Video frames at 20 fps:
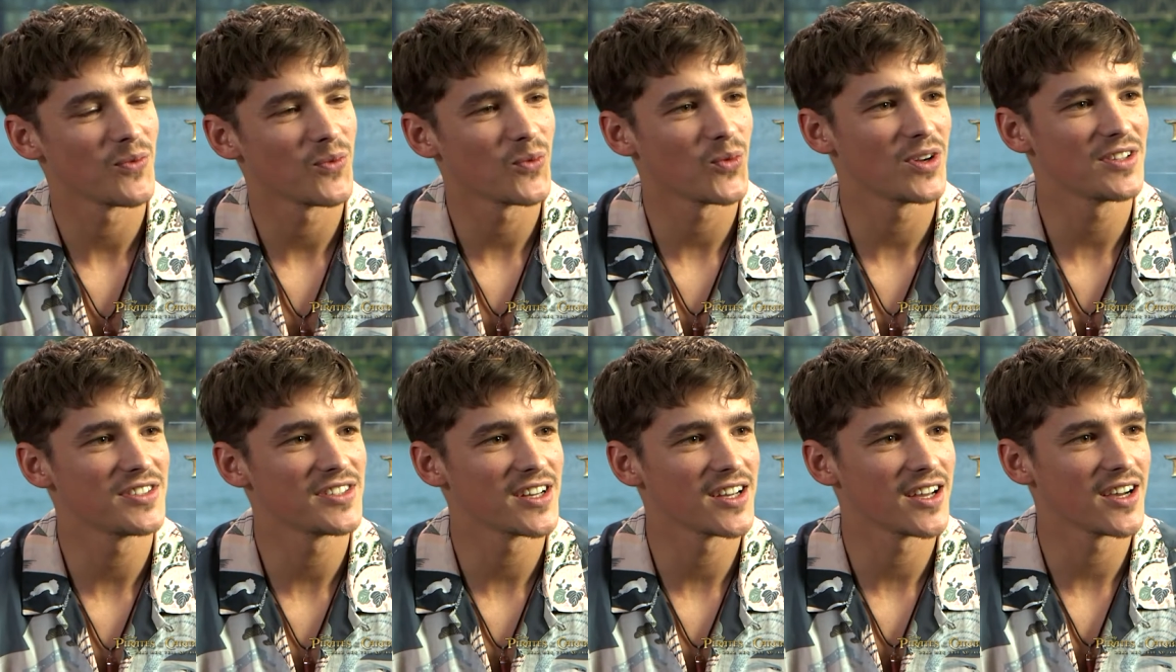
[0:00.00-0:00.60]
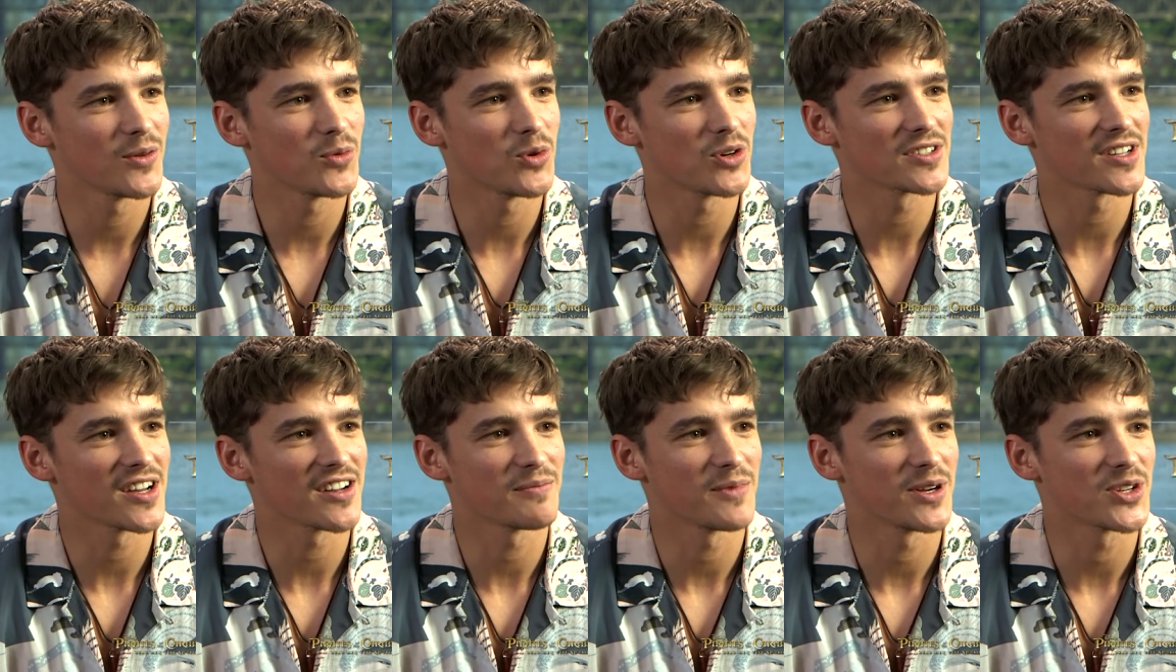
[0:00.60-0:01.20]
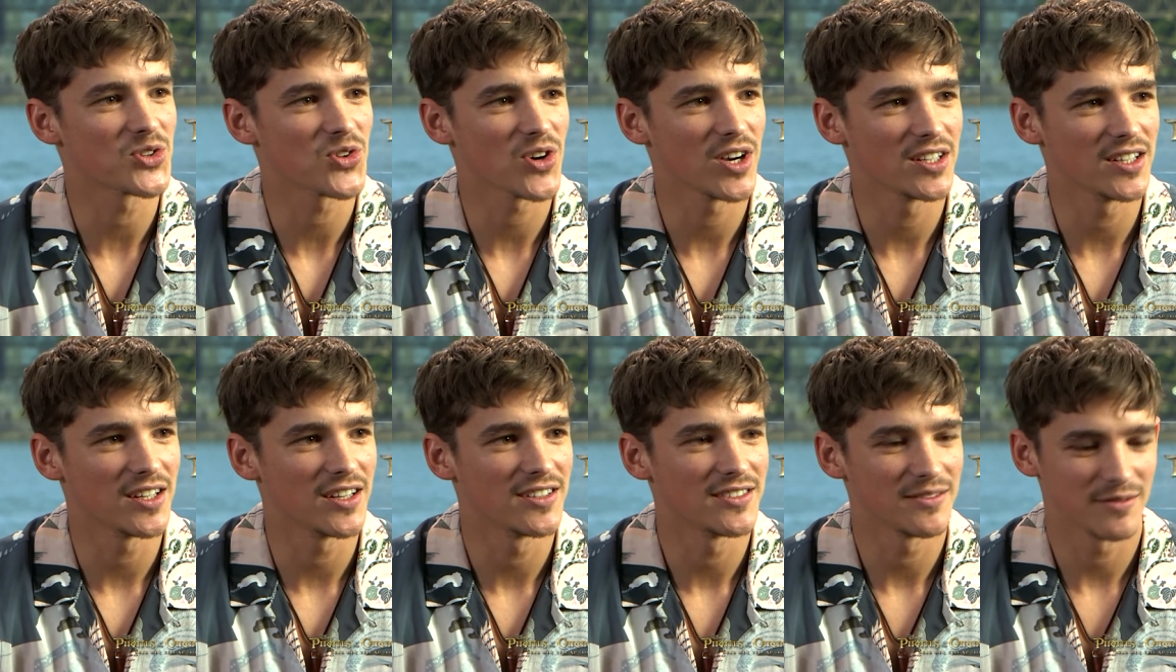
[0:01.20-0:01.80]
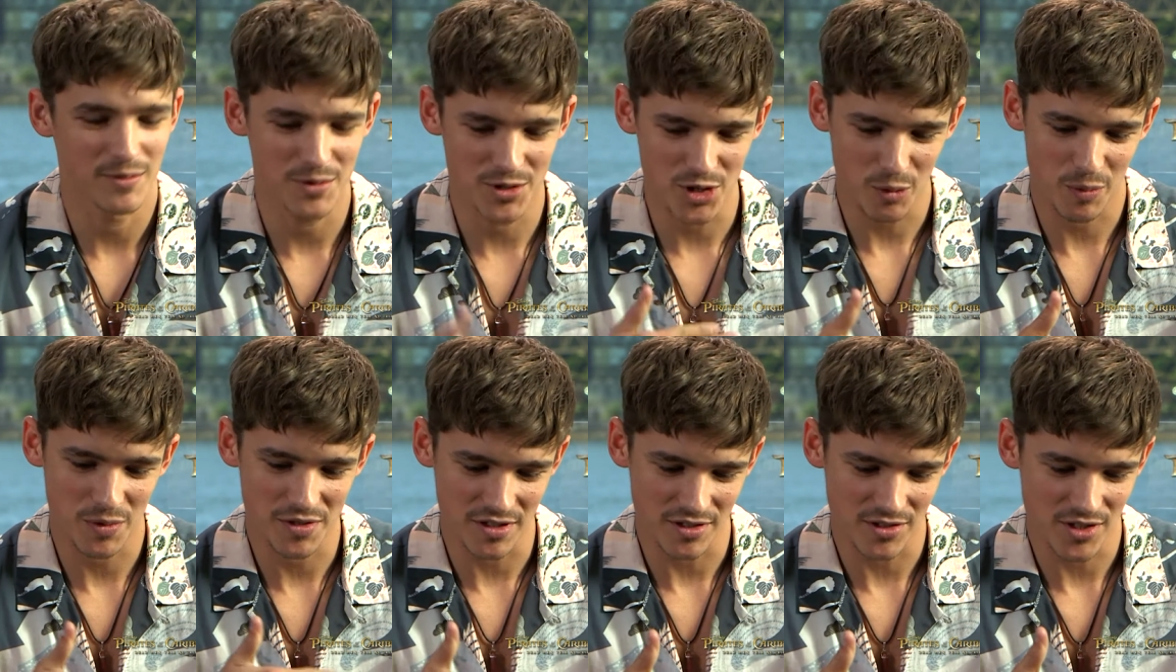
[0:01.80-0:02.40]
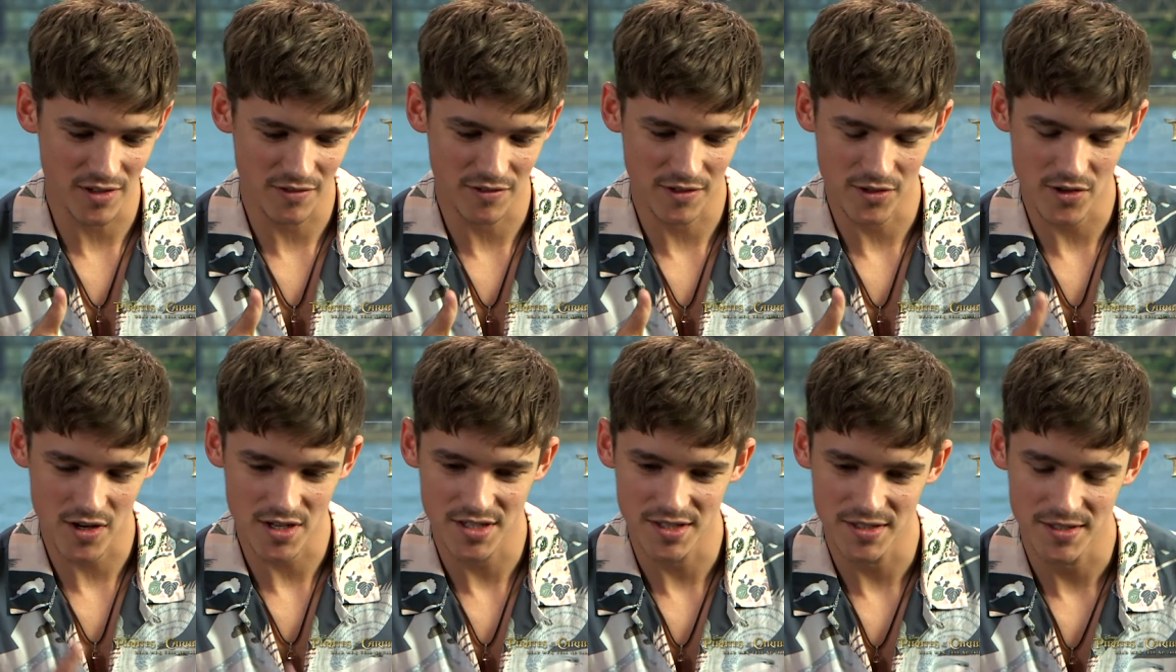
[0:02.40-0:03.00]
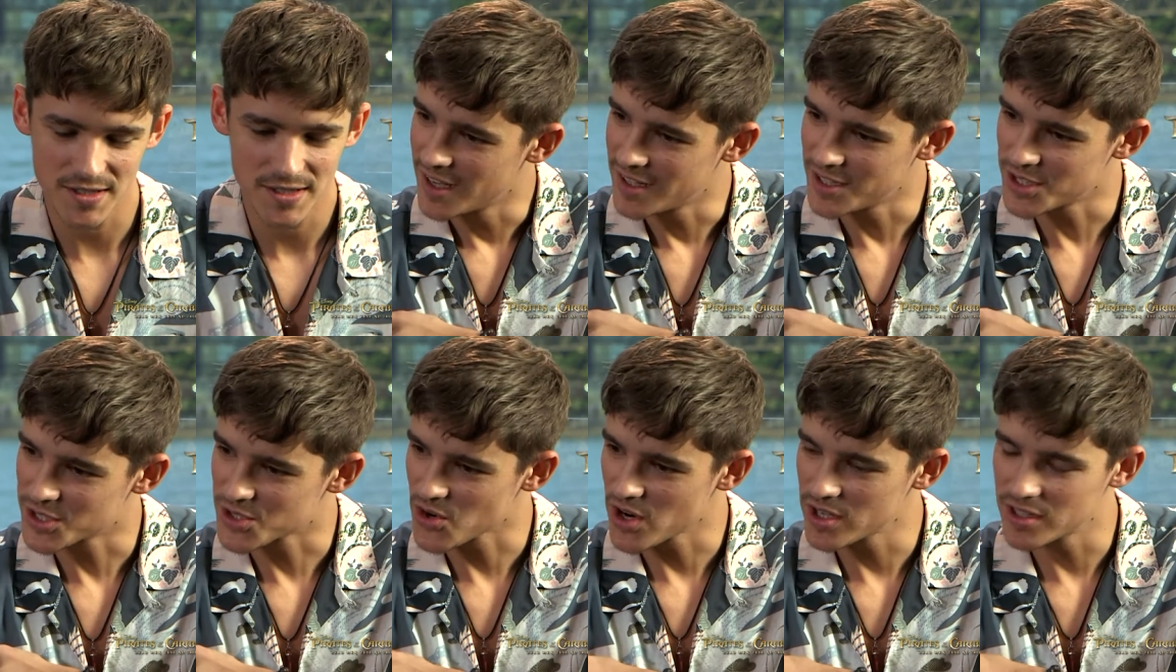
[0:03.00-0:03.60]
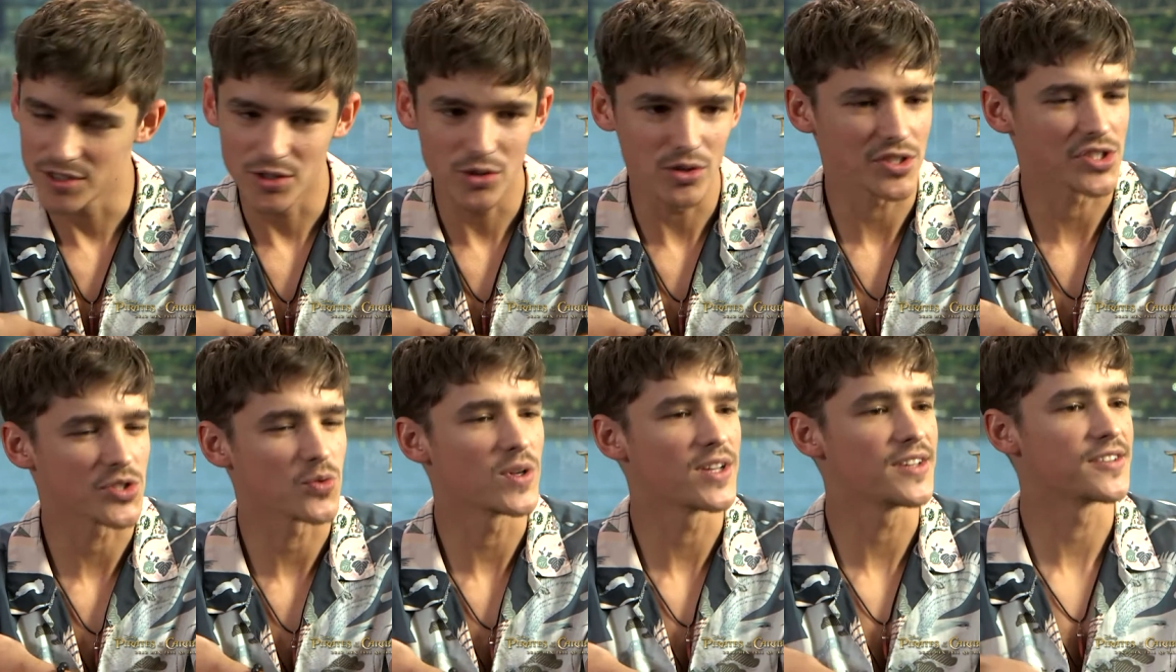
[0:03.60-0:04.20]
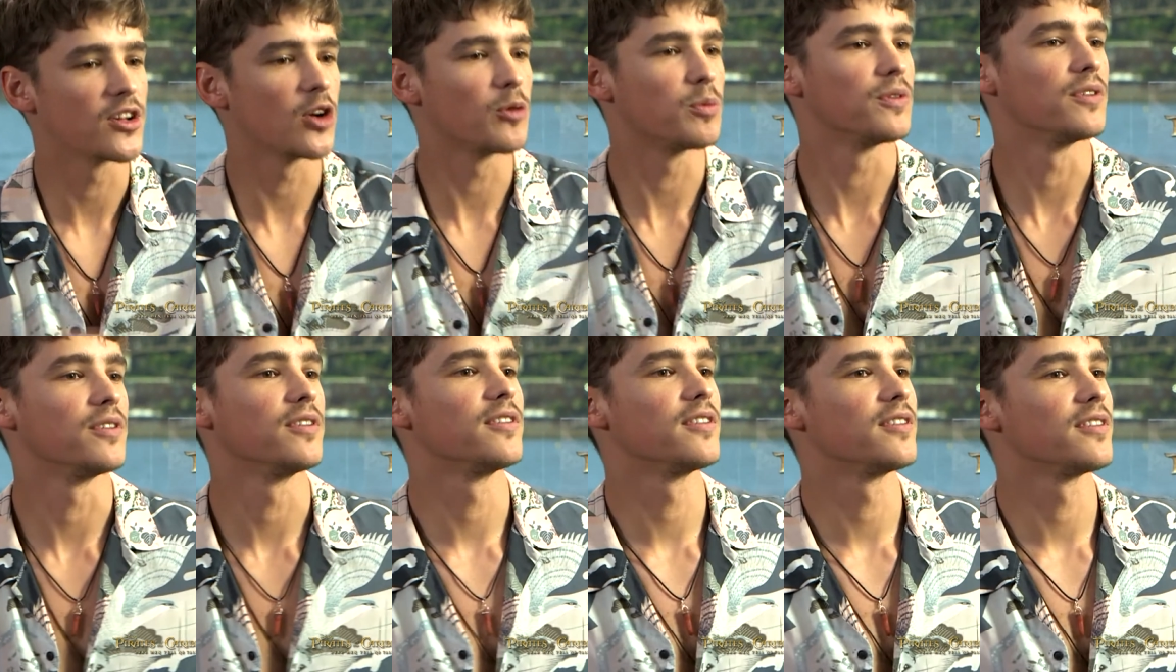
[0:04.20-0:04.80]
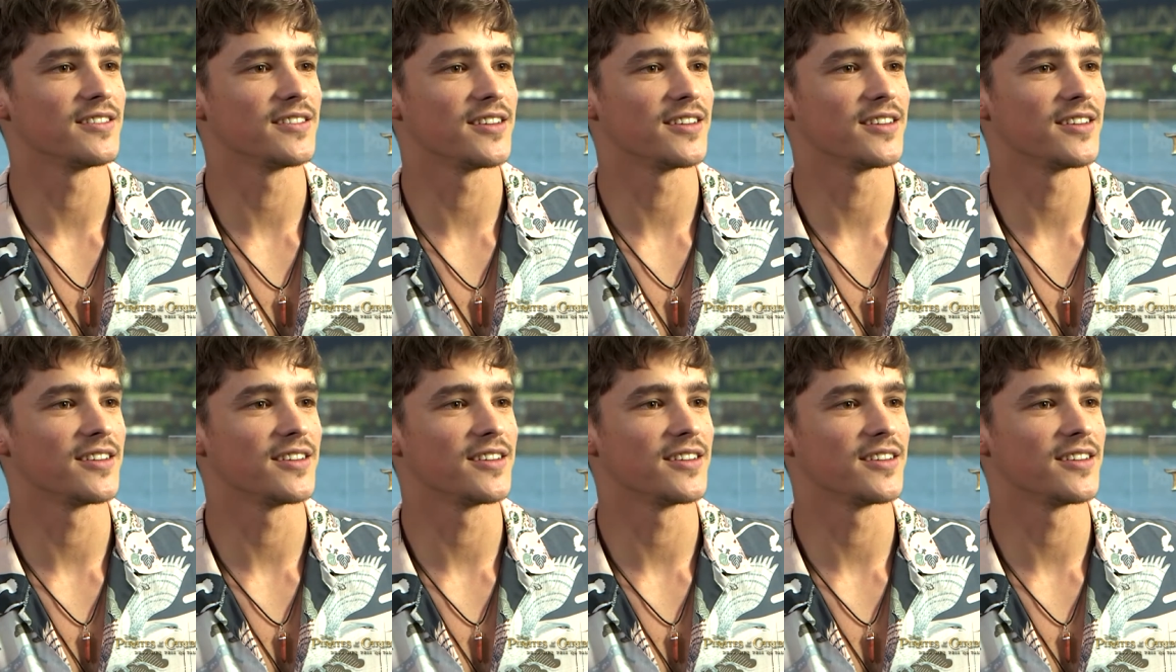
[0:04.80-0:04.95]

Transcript: One day I walked out of my trailer, it was opposite Geoffrey Rush's, and his trailer door swings open.